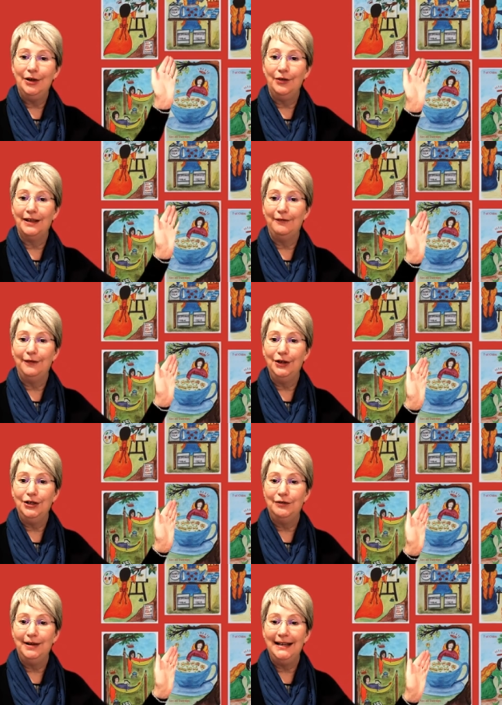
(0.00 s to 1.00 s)
Look, they're
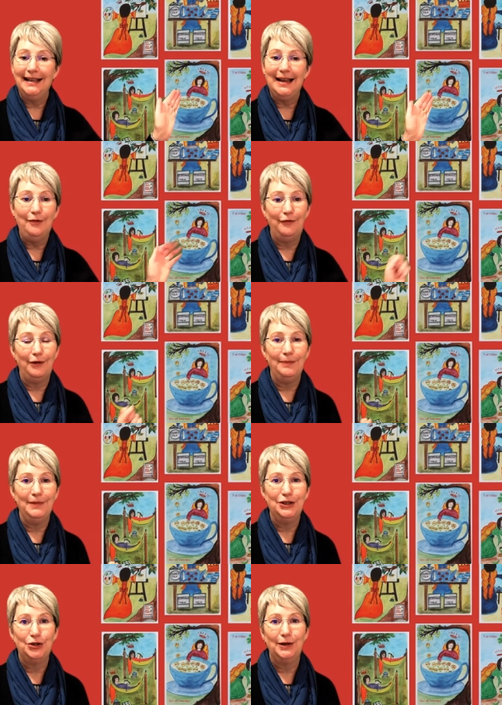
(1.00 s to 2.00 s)
fluttering down from
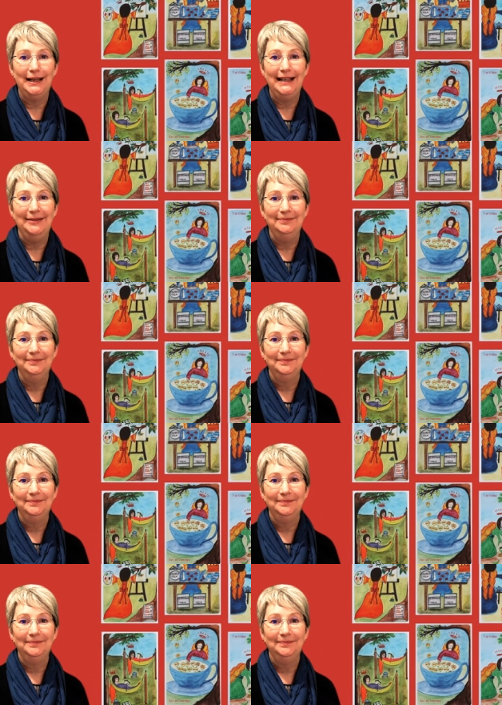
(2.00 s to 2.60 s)
the tree.